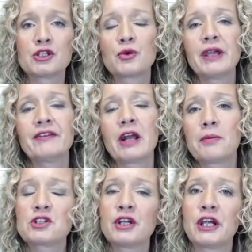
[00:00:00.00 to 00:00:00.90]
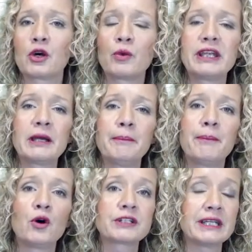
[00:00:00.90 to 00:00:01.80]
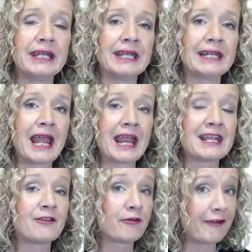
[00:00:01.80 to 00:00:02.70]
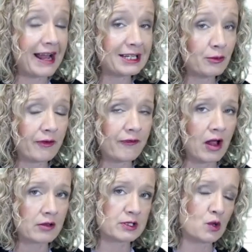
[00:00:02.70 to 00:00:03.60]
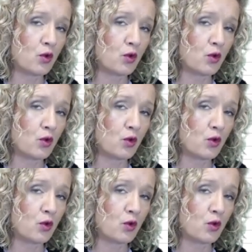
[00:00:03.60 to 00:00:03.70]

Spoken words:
So we have an option here. We can put in a value of false